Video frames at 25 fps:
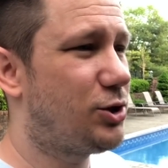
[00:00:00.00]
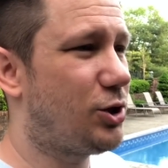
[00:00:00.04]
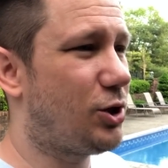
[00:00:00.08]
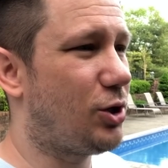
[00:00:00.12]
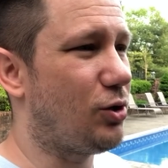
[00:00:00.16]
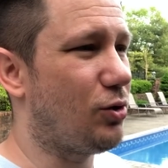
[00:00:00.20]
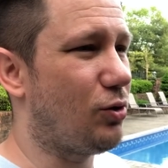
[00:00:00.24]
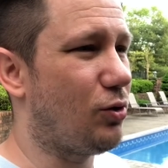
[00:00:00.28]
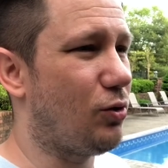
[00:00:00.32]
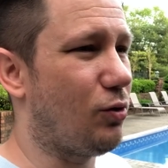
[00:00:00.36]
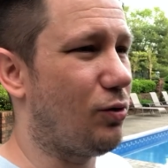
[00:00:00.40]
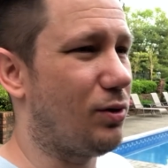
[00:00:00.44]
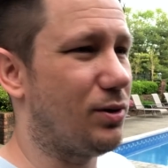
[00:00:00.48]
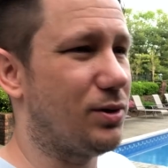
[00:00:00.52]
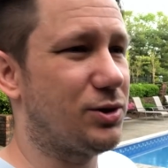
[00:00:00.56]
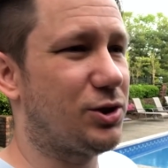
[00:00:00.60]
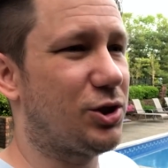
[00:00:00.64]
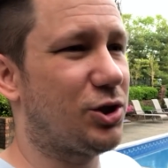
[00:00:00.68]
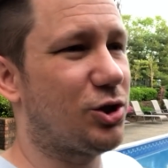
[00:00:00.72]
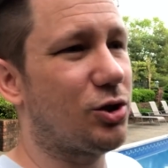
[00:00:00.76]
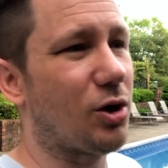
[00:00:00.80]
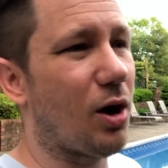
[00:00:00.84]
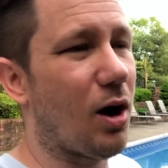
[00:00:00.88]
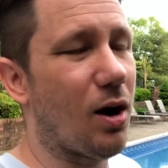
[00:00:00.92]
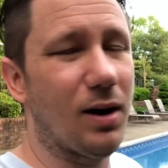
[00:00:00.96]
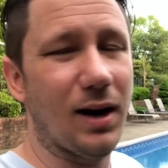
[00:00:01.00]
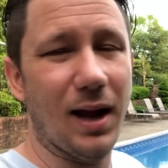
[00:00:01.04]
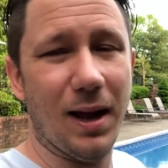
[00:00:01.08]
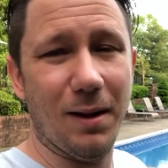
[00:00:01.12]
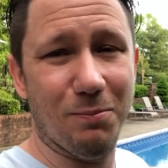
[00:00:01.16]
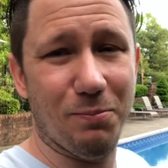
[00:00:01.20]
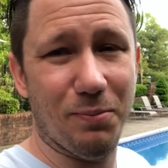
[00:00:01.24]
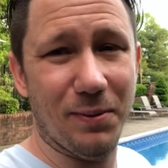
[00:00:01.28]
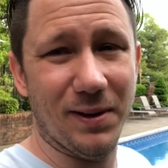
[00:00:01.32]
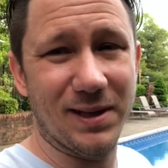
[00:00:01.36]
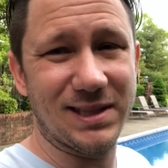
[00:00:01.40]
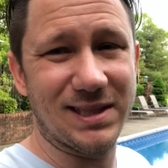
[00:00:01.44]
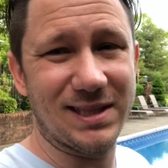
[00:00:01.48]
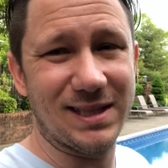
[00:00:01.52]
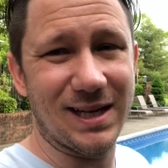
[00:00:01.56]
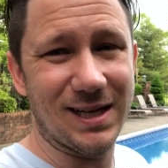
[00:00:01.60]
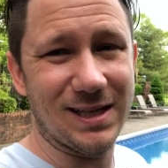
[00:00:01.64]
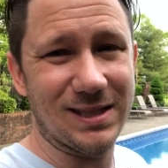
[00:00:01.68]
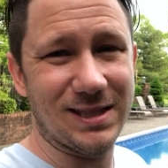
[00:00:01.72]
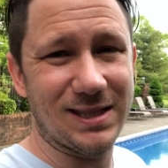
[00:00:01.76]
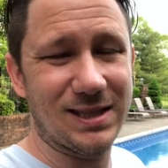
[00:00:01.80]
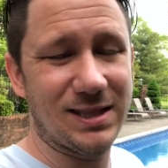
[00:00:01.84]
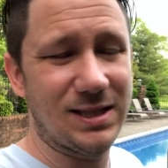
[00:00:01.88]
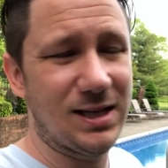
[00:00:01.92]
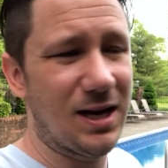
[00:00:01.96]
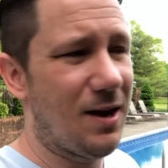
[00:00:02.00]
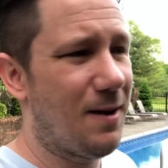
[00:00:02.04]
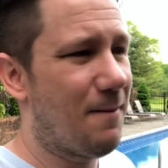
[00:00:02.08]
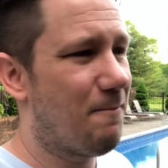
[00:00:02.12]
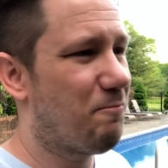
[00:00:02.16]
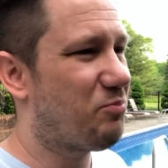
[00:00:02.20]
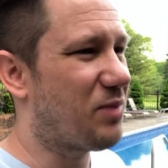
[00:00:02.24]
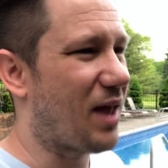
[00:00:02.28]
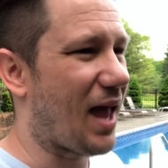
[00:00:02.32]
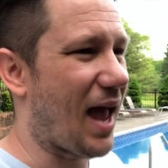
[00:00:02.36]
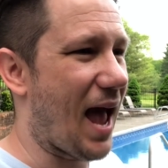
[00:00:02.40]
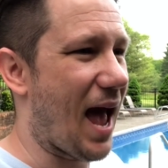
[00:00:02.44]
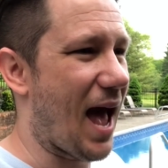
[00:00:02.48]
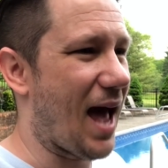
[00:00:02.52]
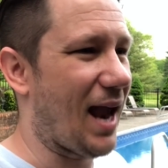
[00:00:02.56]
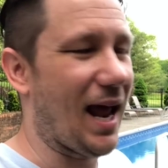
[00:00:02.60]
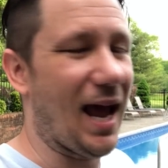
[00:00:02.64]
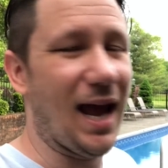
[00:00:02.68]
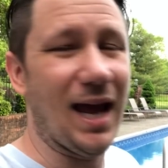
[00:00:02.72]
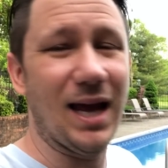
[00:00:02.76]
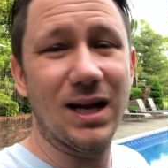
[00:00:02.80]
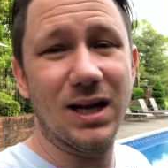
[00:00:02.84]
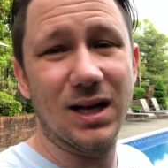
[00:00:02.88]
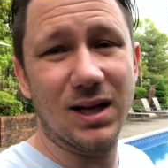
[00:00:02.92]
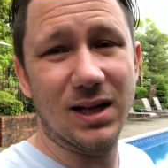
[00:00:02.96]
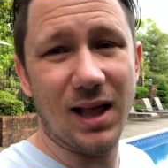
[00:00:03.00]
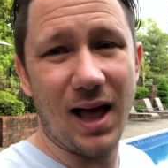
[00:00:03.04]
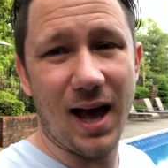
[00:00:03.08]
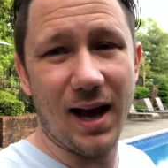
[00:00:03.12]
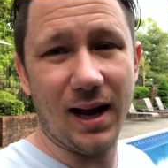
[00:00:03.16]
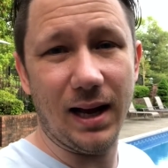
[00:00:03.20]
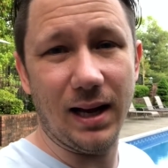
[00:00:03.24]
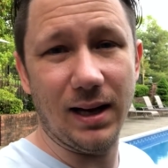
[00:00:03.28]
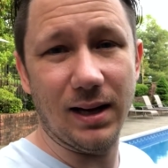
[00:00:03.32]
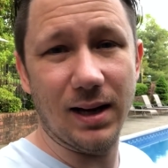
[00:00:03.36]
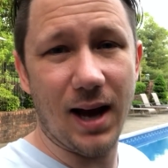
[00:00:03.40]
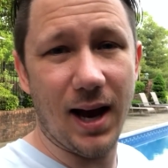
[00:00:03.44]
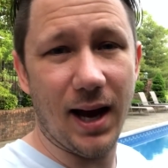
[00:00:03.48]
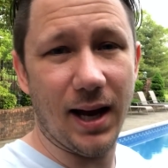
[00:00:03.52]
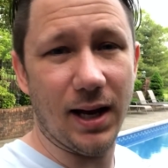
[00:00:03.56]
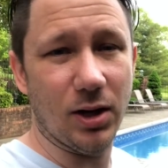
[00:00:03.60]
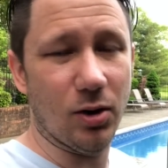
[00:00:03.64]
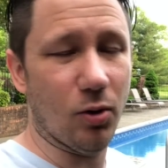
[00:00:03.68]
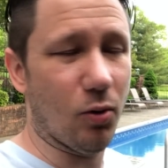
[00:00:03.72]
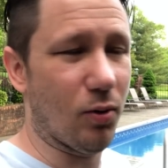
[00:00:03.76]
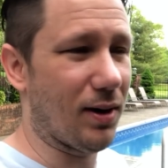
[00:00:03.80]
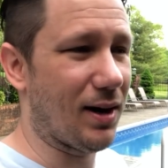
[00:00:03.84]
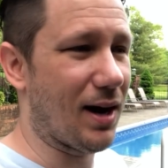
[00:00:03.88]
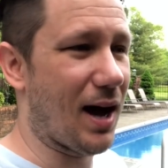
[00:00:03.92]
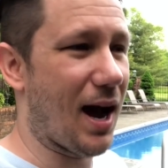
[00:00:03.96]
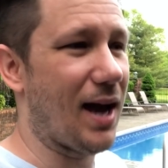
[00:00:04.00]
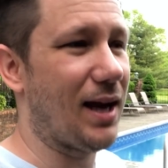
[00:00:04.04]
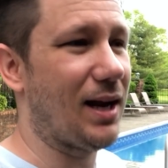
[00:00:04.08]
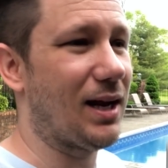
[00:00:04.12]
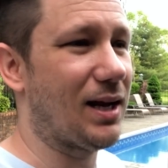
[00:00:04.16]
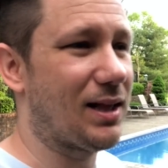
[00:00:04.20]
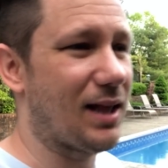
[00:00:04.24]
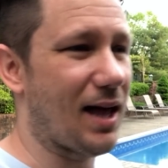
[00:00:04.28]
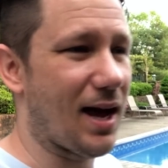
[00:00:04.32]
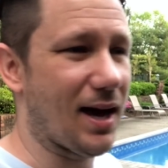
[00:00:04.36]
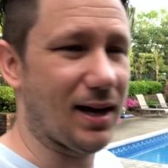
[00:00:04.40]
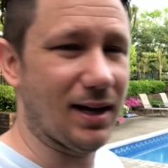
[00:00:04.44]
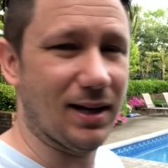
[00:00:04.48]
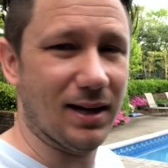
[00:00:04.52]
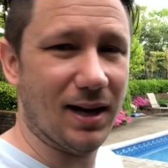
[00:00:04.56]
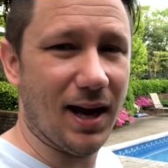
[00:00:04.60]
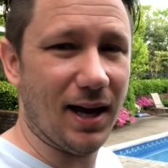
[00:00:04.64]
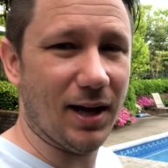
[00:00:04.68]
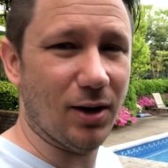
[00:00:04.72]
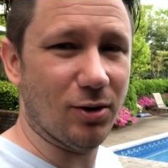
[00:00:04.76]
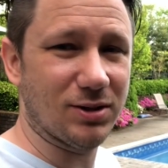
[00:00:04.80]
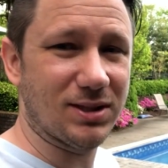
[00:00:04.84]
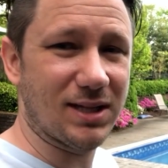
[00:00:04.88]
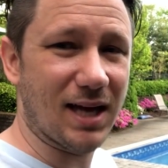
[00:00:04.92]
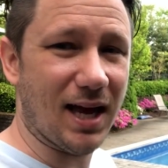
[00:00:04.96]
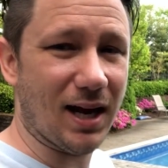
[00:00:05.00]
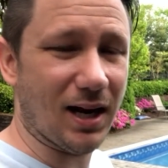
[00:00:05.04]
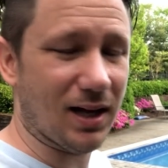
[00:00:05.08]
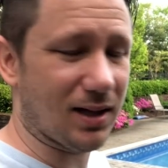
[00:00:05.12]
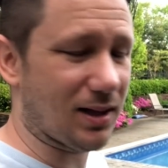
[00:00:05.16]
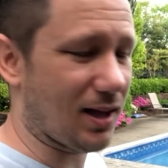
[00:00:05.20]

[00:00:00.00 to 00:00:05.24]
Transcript: to start a business at 8 o'clock at night or 9 o'clock at night or 10